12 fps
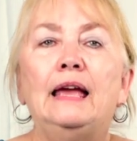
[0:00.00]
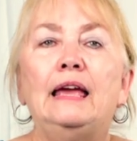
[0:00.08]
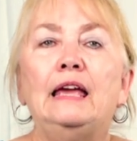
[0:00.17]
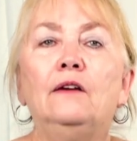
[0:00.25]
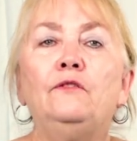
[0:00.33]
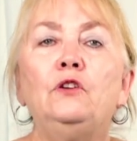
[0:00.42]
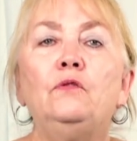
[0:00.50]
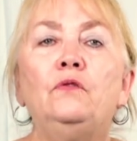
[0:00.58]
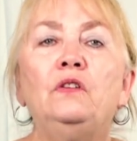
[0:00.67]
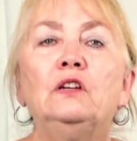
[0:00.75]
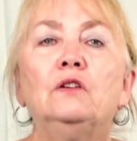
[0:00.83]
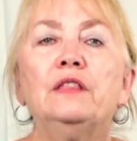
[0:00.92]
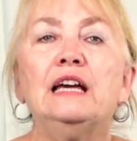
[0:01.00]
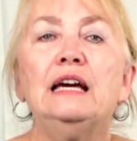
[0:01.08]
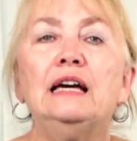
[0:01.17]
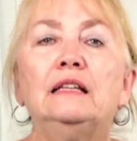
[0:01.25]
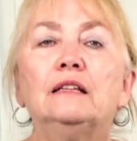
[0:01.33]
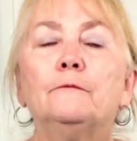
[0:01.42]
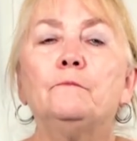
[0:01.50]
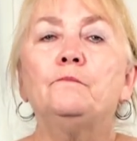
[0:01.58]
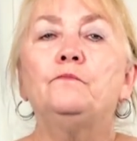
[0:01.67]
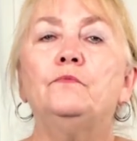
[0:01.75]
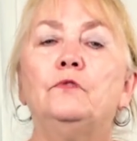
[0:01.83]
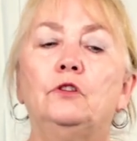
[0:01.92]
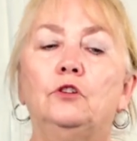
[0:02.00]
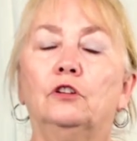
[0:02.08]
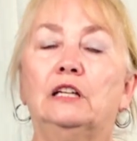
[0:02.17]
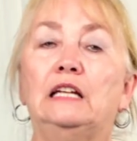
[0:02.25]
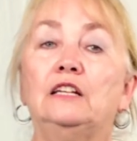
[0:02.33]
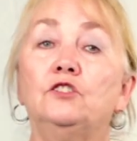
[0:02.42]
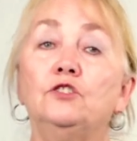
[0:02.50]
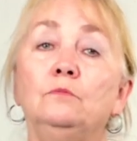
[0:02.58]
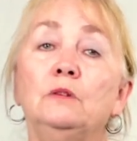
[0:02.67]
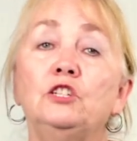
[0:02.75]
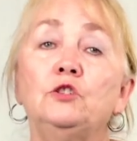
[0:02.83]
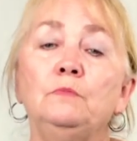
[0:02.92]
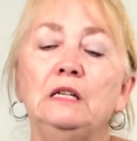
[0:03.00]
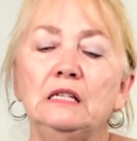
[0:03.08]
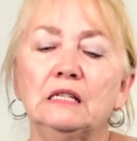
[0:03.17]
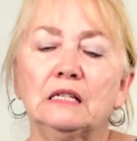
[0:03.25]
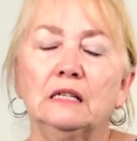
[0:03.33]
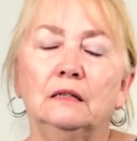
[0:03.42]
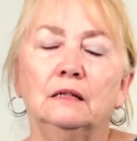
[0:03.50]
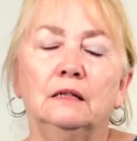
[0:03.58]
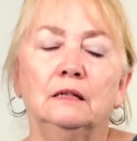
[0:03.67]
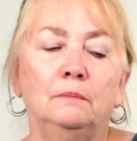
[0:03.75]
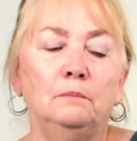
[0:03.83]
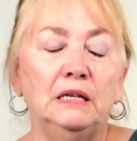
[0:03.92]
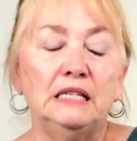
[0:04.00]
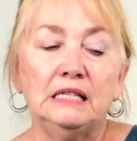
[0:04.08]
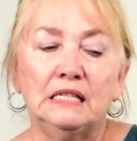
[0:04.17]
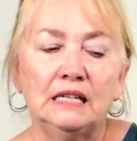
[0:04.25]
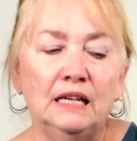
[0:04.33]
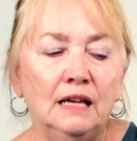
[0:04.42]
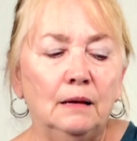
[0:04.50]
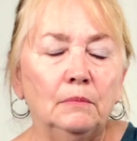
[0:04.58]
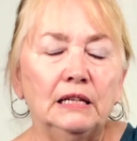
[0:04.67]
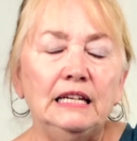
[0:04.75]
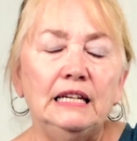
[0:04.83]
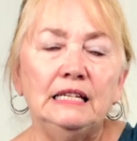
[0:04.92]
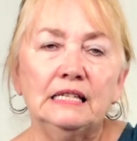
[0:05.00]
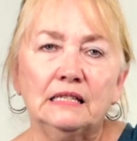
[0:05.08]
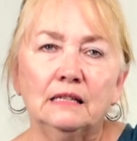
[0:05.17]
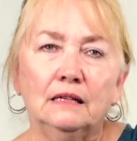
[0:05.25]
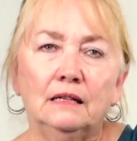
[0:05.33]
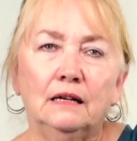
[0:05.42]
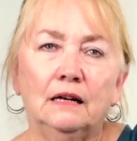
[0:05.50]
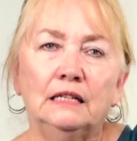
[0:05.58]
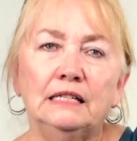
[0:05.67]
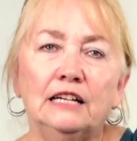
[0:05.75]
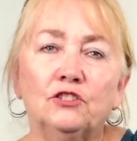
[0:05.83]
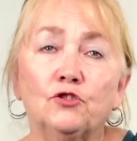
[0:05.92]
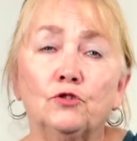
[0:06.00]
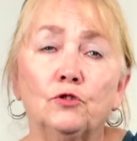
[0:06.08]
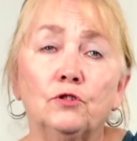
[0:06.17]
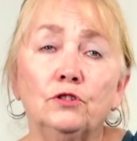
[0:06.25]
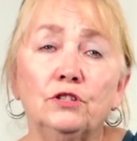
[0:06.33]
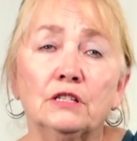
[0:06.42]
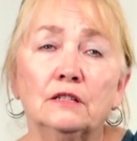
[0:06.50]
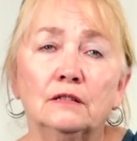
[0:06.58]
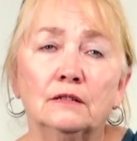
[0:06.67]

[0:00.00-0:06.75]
If you feel that you're getting too much mist, please contact your nurse